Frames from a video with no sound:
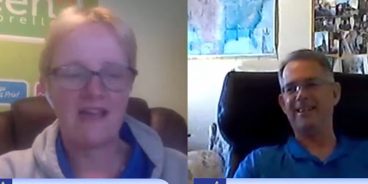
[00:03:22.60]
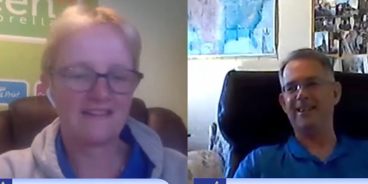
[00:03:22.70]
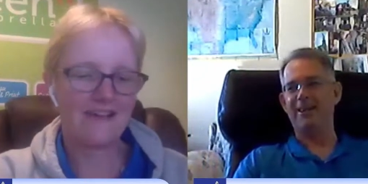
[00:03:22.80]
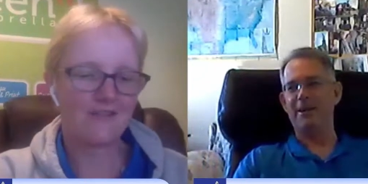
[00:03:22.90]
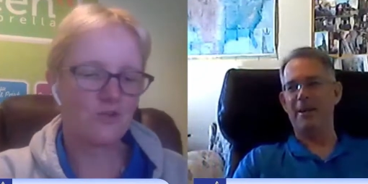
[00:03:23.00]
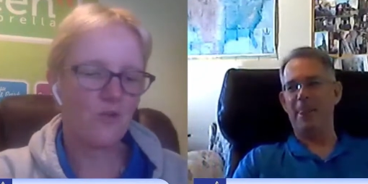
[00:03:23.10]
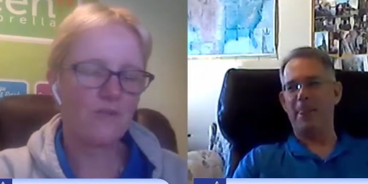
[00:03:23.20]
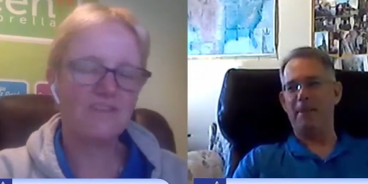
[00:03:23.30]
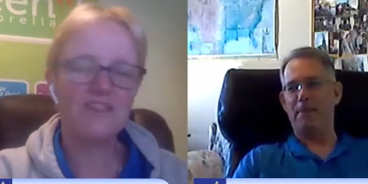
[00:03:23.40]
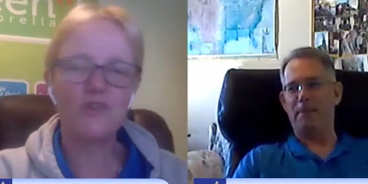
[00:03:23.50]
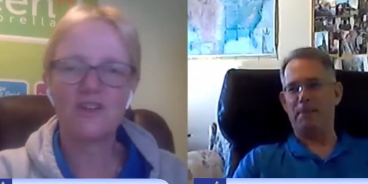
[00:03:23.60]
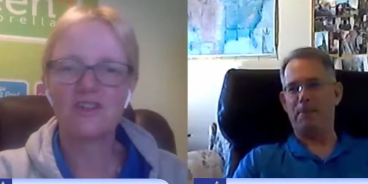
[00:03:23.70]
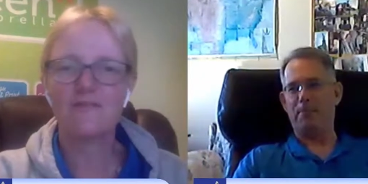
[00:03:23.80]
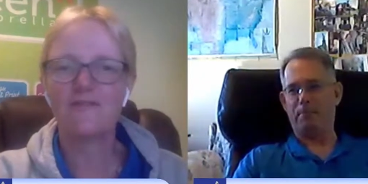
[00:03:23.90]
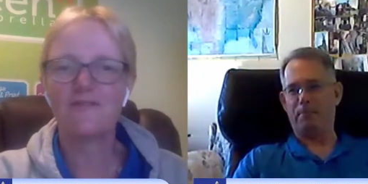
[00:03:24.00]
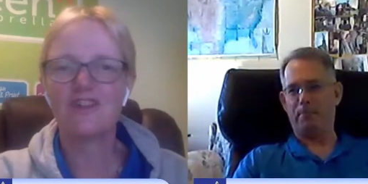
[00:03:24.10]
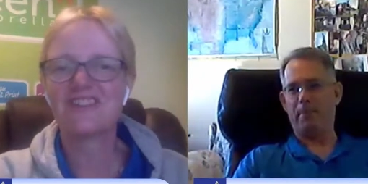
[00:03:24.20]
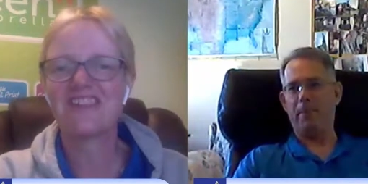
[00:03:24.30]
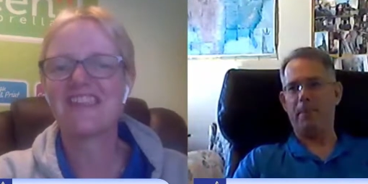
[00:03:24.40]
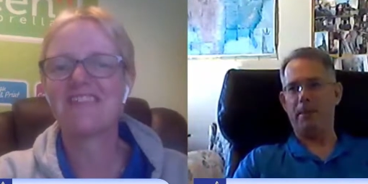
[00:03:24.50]
Speaker 1: back now. So when did you actually
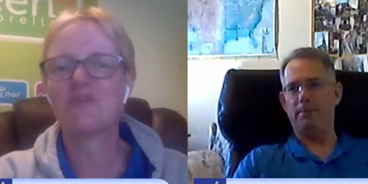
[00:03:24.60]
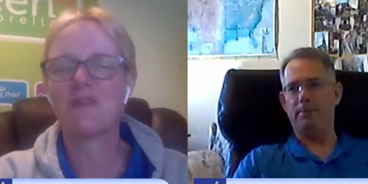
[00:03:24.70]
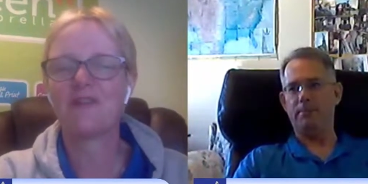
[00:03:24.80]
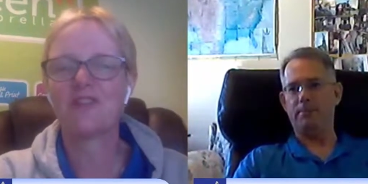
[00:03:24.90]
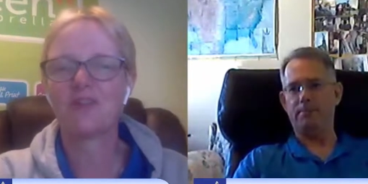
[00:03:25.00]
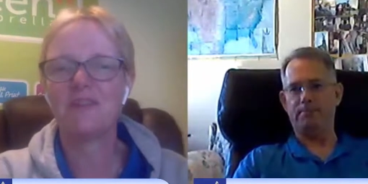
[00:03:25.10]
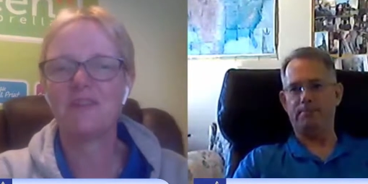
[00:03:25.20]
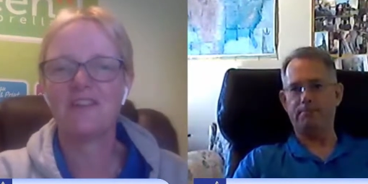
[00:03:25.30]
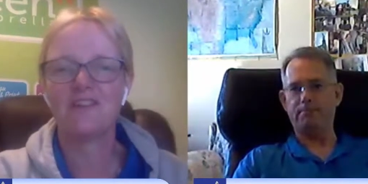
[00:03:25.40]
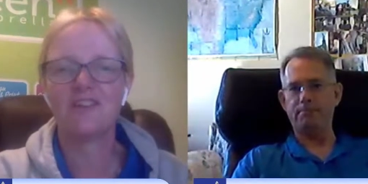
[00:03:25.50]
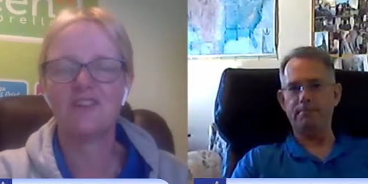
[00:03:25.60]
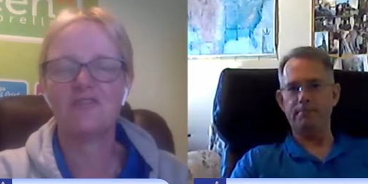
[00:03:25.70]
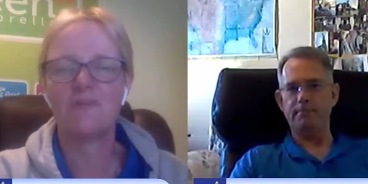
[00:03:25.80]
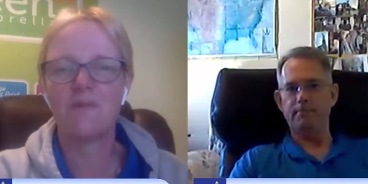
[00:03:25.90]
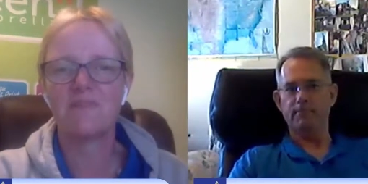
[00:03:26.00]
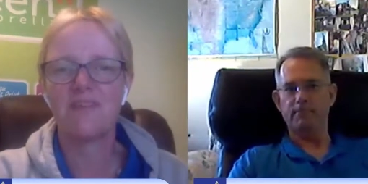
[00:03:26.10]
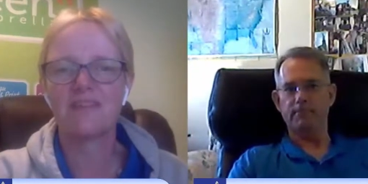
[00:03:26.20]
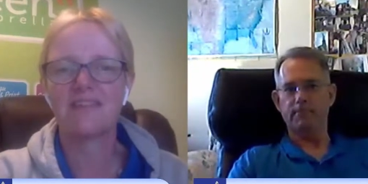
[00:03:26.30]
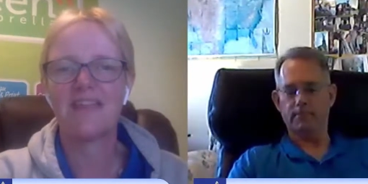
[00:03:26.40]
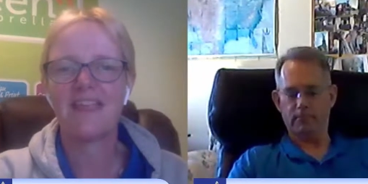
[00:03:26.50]
first hear about the Camino? Can you remember
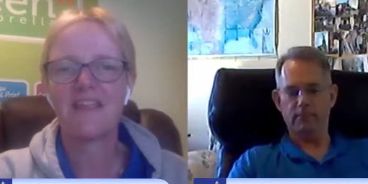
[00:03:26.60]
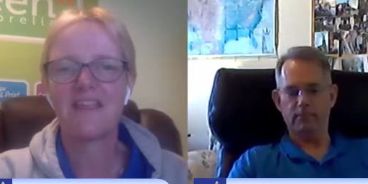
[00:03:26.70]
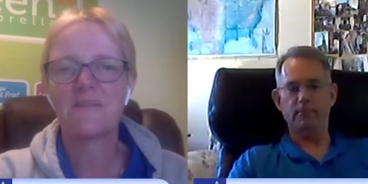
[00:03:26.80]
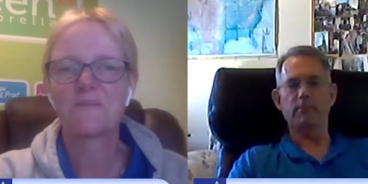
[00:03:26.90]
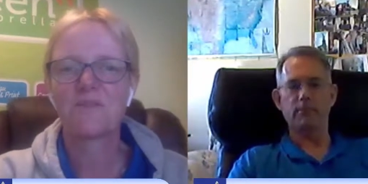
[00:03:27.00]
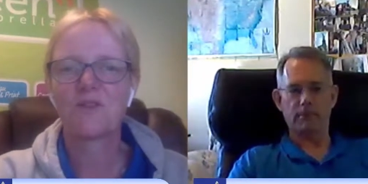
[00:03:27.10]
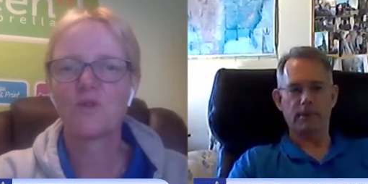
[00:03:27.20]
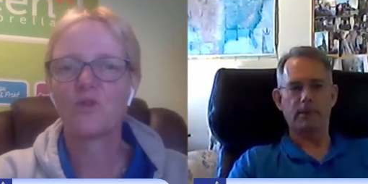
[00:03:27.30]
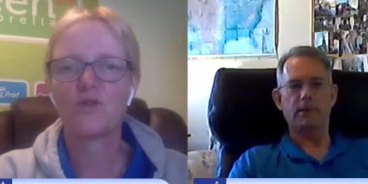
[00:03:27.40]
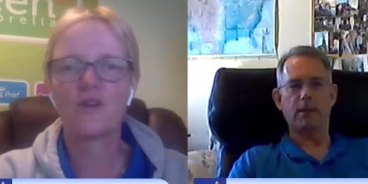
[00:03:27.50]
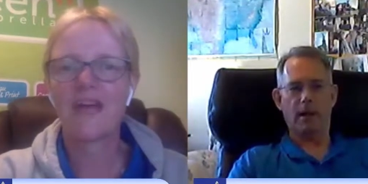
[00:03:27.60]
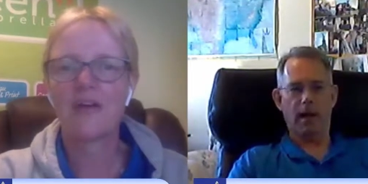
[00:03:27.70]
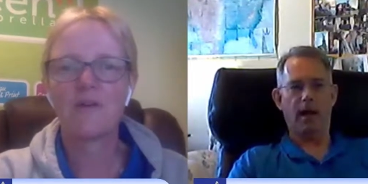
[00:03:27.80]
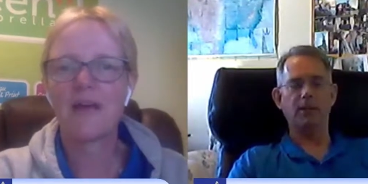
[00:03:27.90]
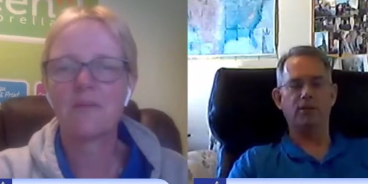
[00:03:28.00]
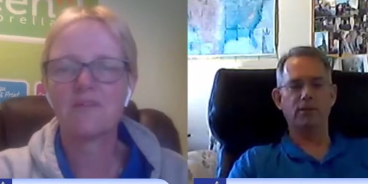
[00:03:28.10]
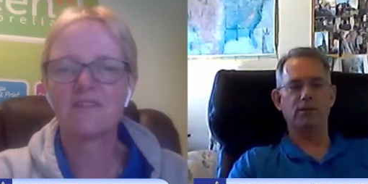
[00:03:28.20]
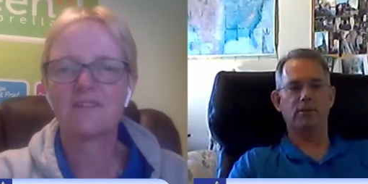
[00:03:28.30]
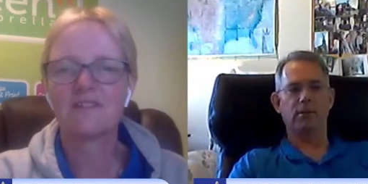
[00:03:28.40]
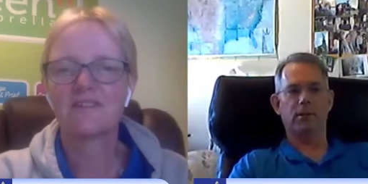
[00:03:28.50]
that day or how it happened?
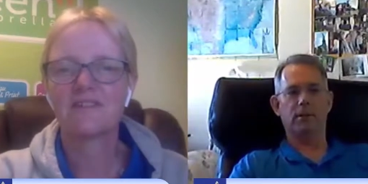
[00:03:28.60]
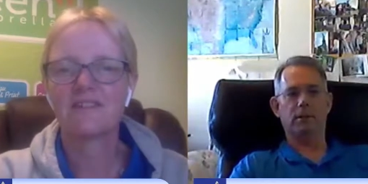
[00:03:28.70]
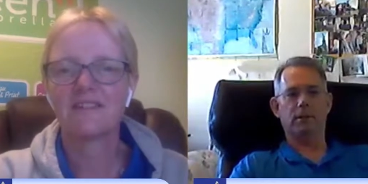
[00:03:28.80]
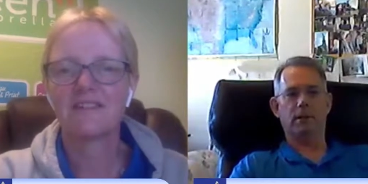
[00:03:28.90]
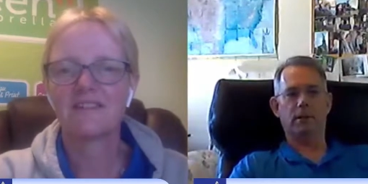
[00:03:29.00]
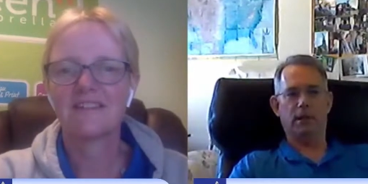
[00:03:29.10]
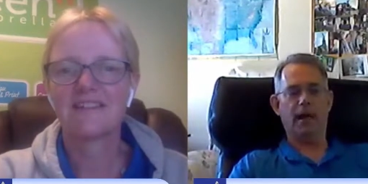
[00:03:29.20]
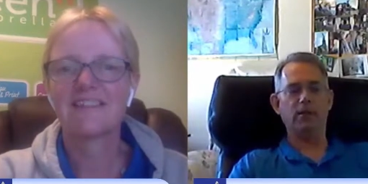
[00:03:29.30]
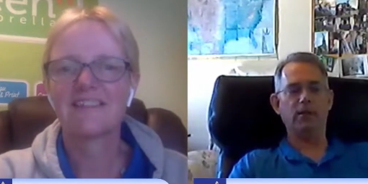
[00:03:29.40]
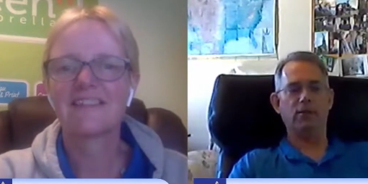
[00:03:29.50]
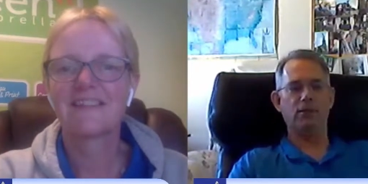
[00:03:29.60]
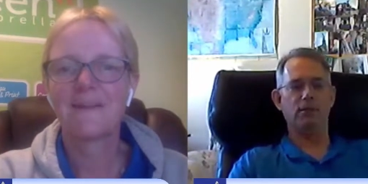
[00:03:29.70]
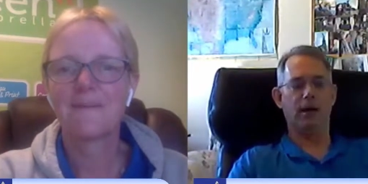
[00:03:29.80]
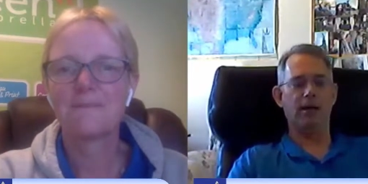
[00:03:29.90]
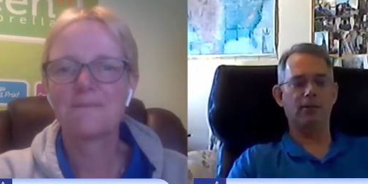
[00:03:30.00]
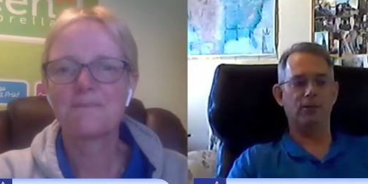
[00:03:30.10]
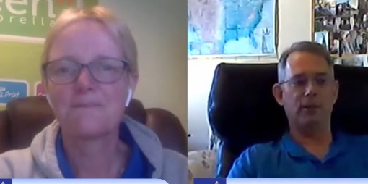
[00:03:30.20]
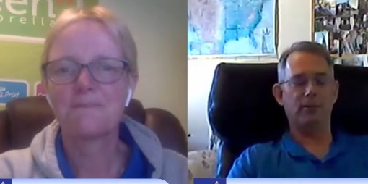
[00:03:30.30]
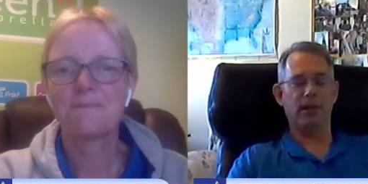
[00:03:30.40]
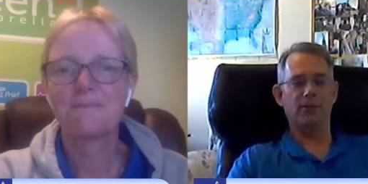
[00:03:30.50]
Speaker 2: I, I do. I
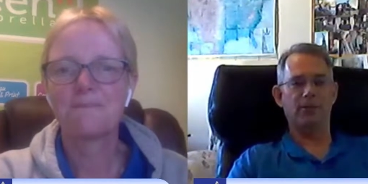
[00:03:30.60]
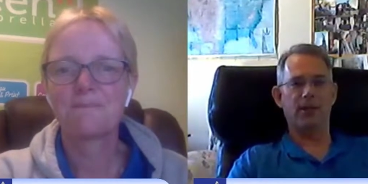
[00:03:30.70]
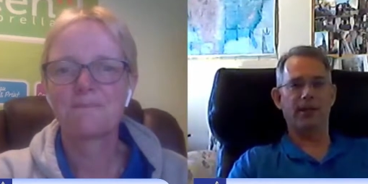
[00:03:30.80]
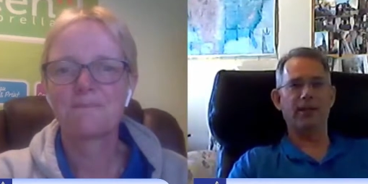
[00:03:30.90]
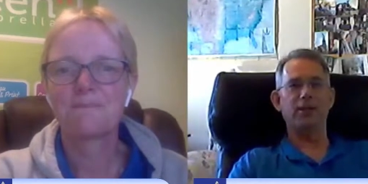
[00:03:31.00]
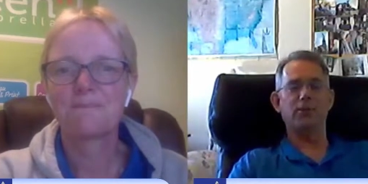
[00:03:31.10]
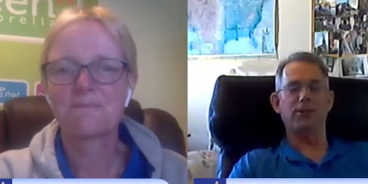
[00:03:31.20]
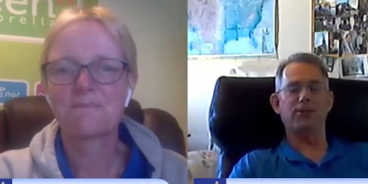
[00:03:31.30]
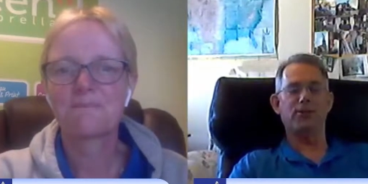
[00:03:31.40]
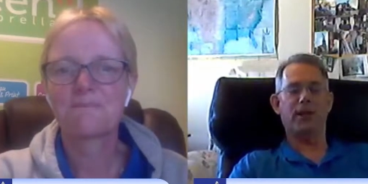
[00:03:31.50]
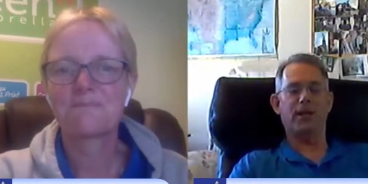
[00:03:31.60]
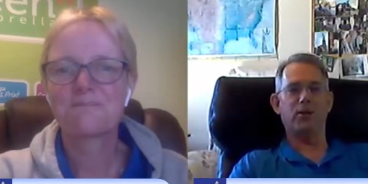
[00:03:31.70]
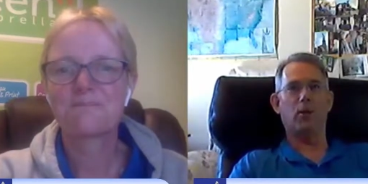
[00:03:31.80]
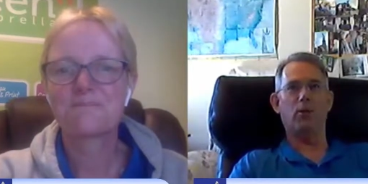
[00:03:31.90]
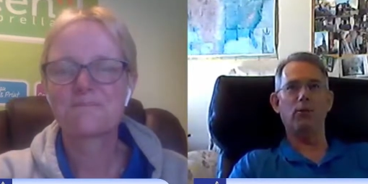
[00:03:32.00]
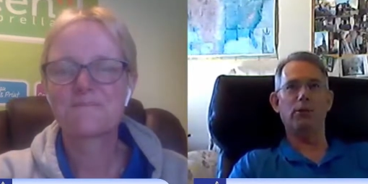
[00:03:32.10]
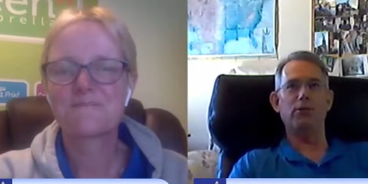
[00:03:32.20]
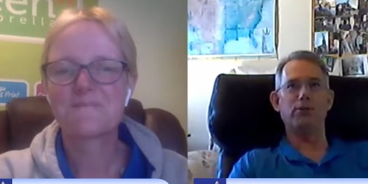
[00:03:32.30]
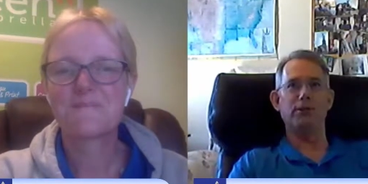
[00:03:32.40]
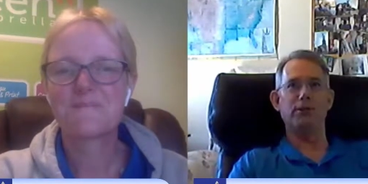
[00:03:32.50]
do remember that day. It was a cold,
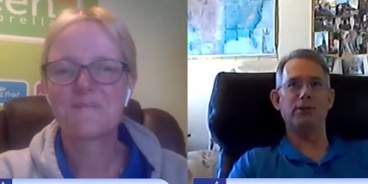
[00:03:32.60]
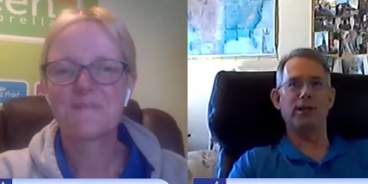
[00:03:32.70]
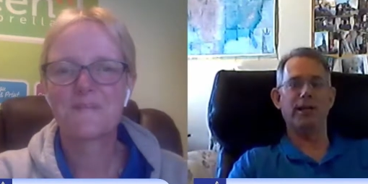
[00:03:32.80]
wintry